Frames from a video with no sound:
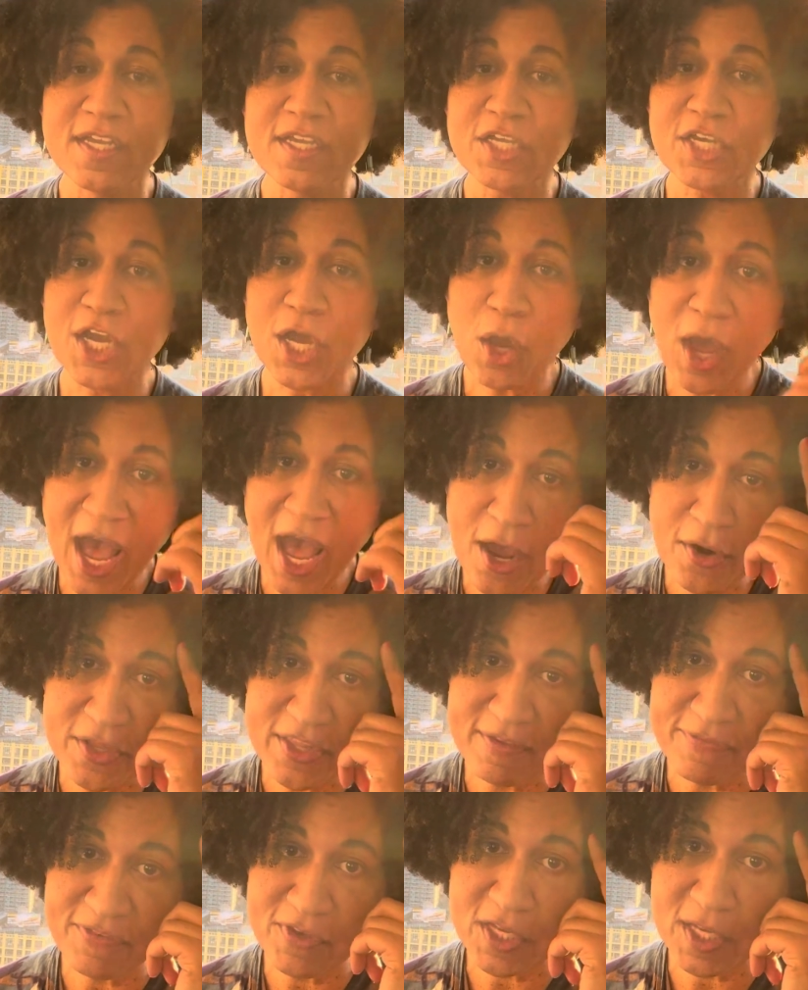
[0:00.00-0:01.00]
How do
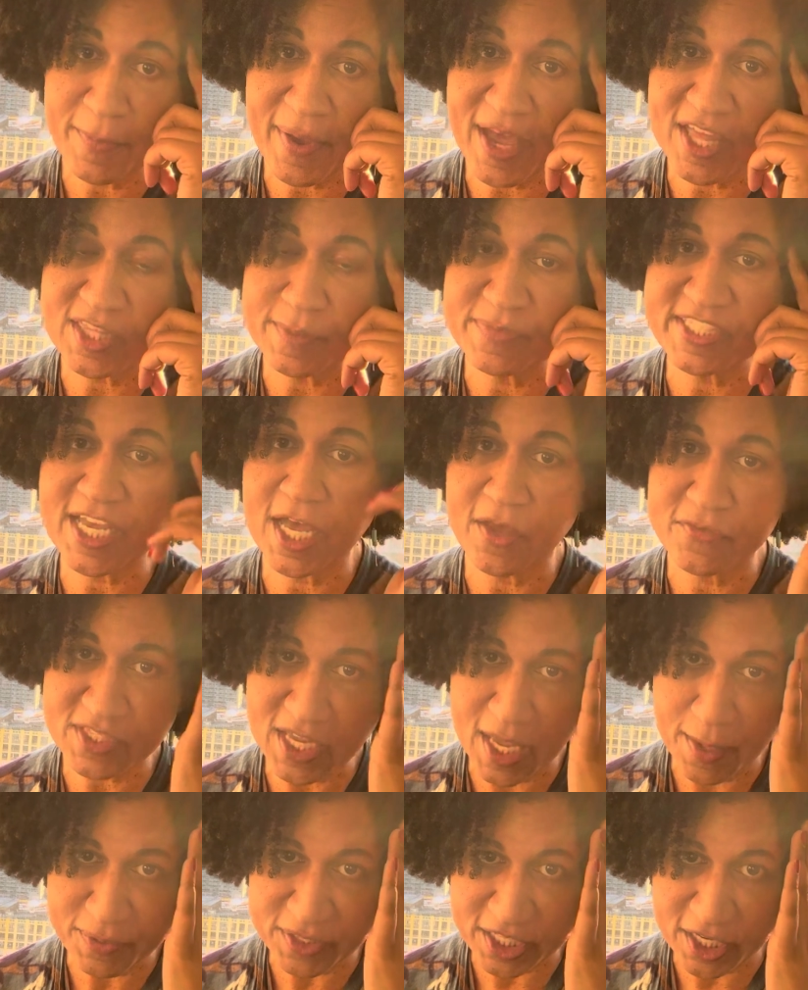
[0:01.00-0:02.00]
they feel about themselves
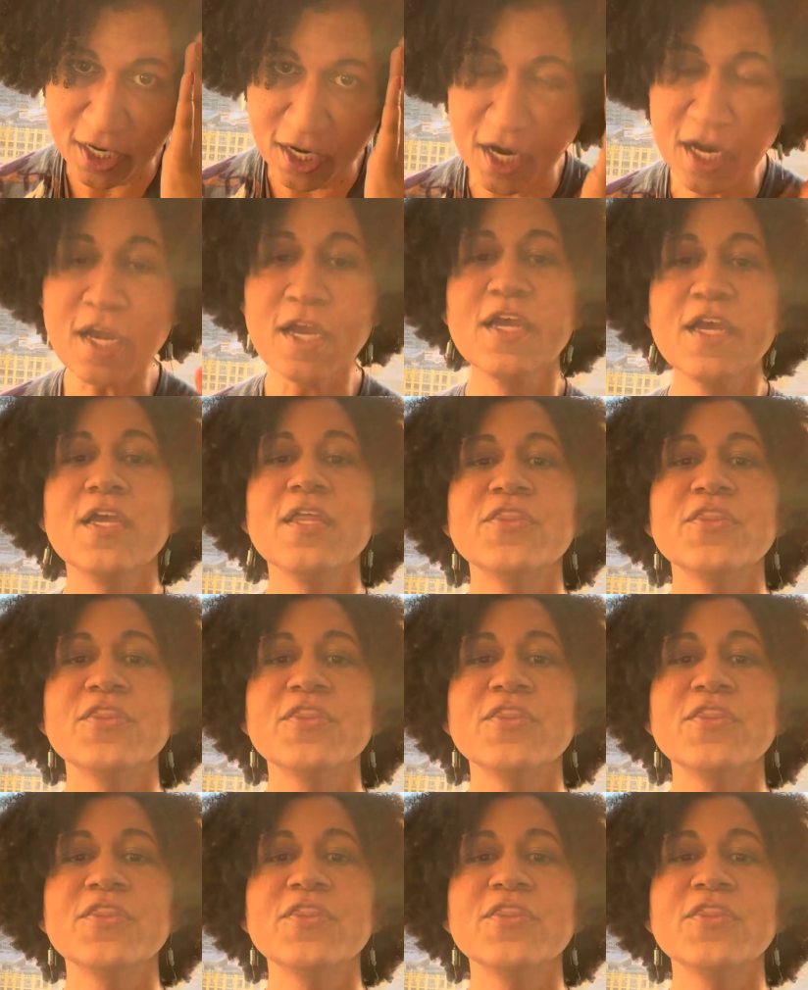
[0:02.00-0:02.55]
up here?